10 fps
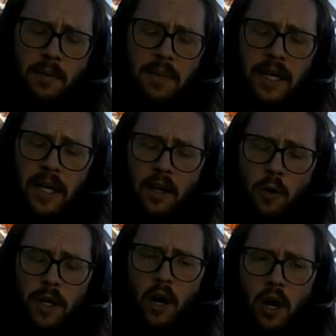Being
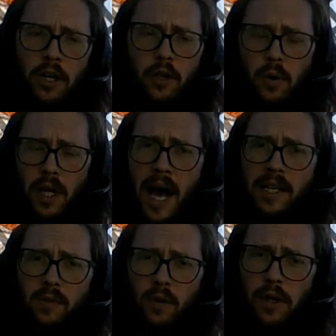open hearted, you will
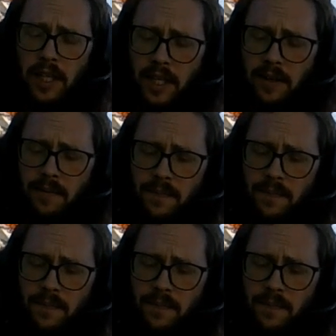act royally.